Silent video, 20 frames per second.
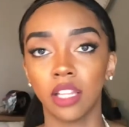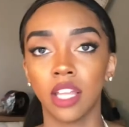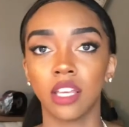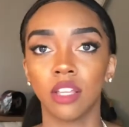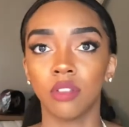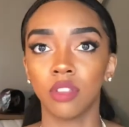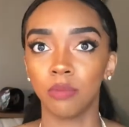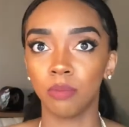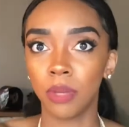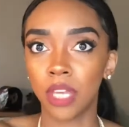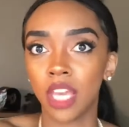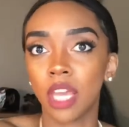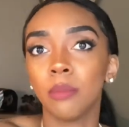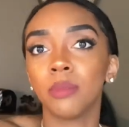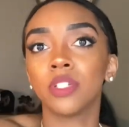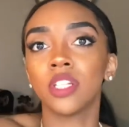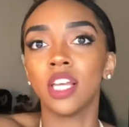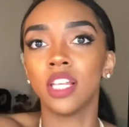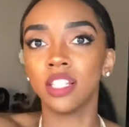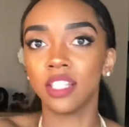like being
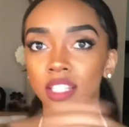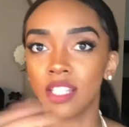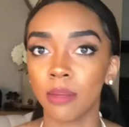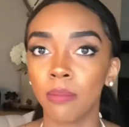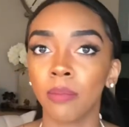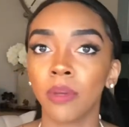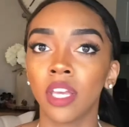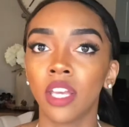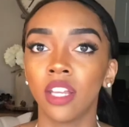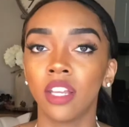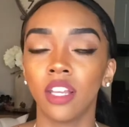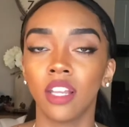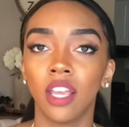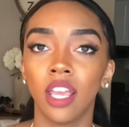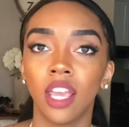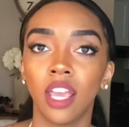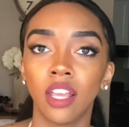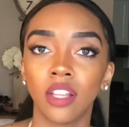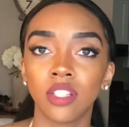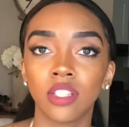able to unzip it
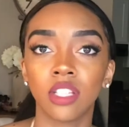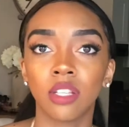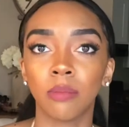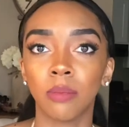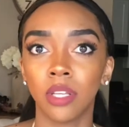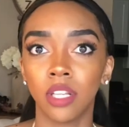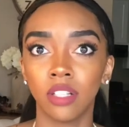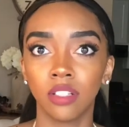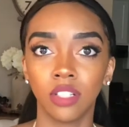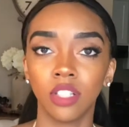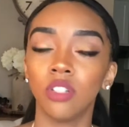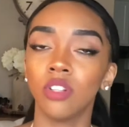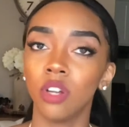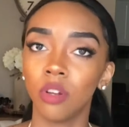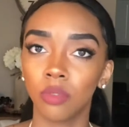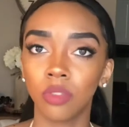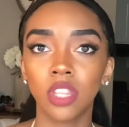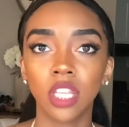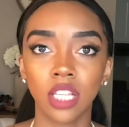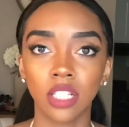and zip it, you
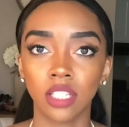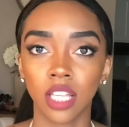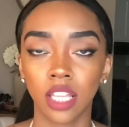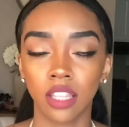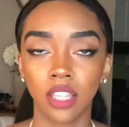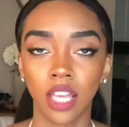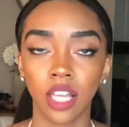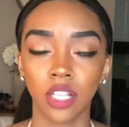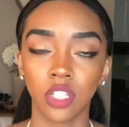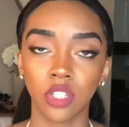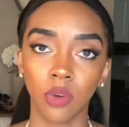know, things like that.